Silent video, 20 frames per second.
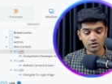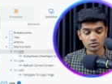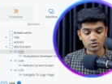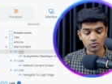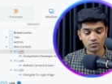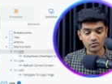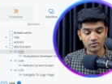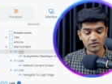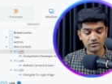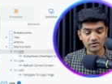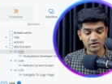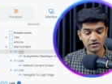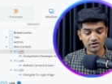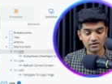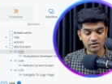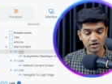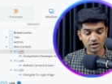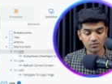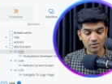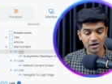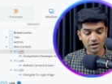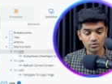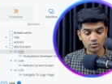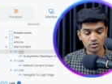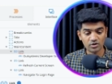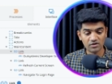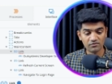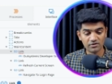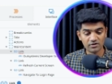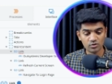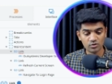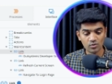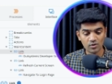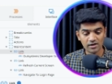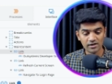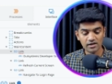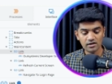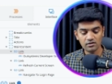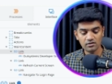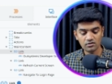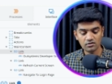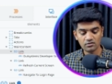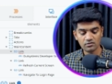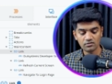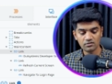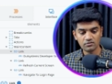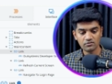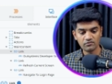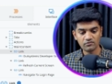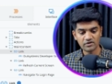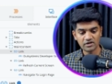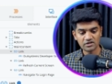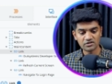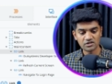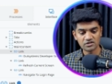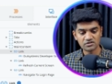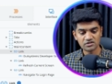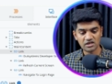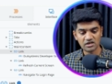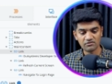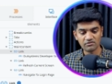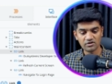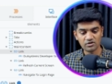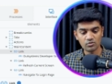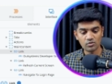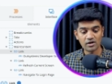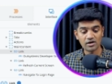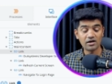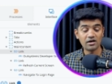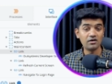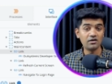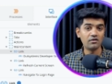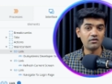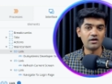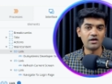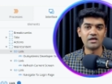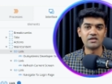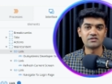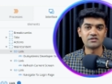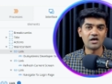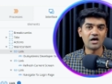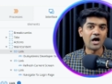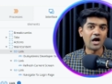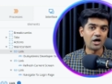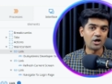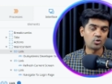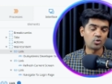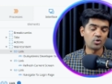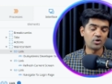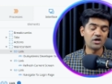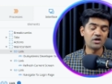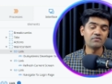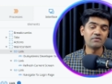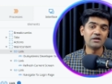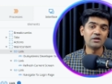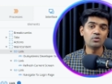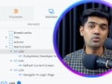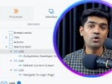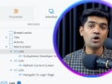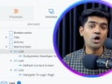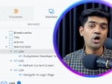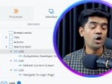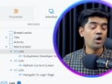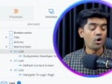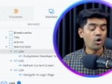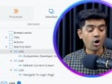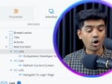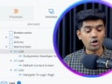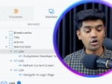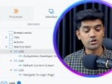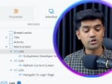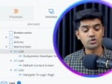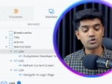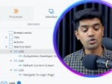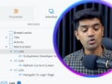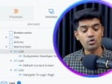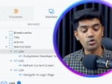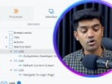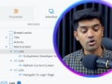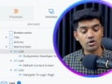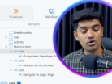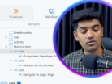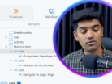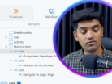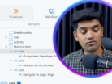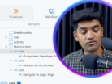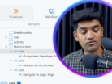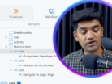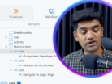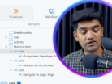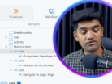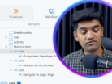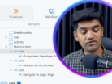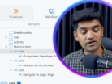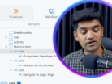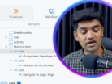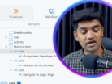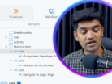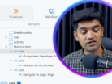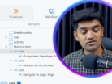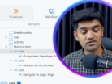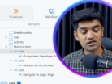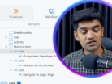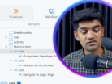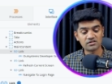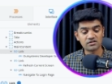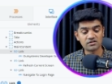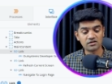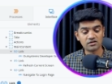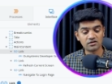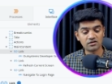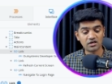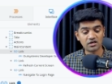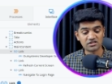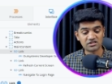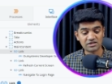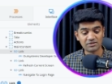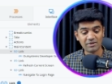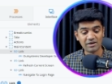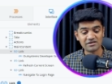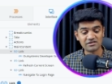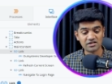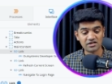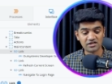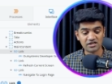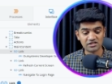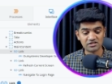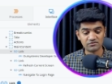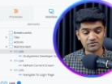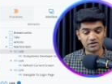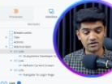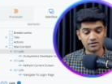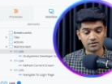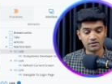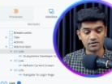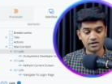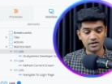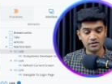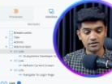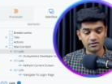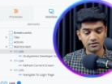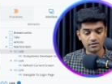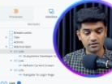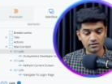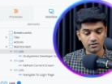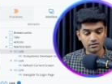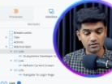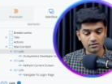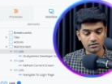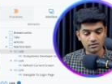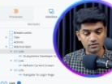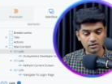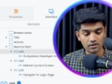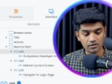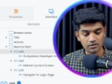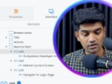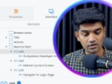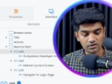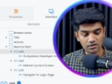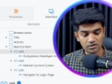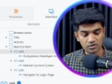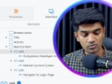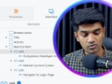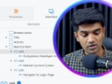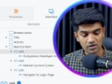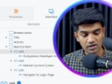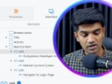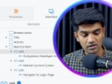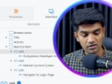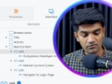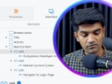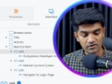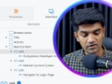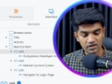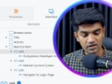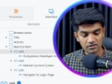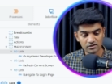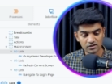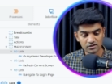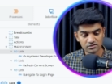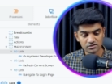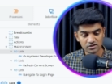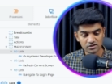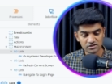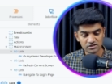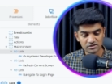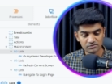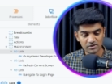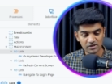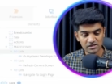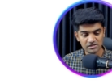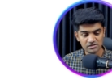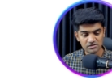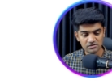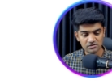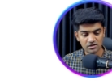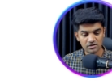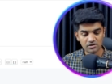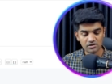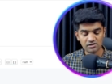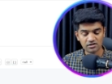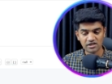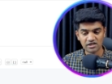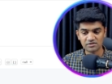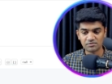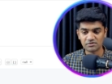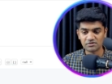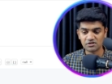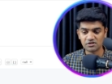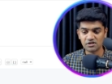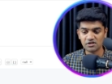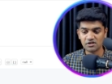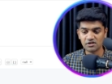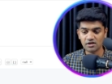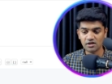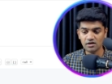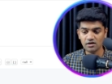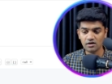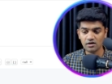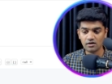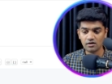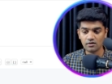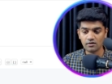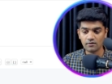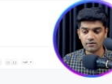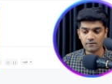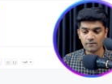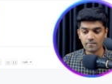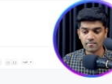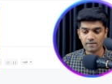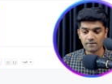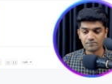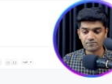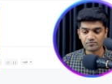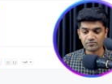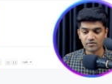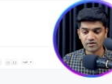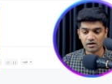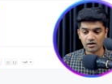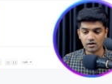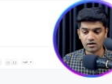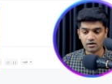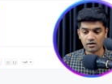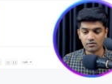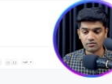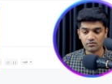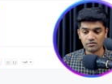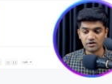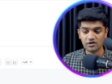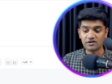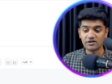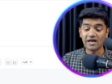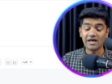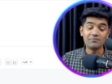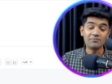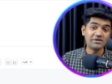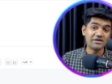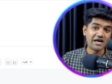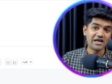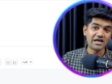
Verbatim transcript: So we will require to give a URL. We can just give a URL as a hard-coded value. Also, we can just customize that as well, right? Under the URL, we can just customize under the expression editor. It can be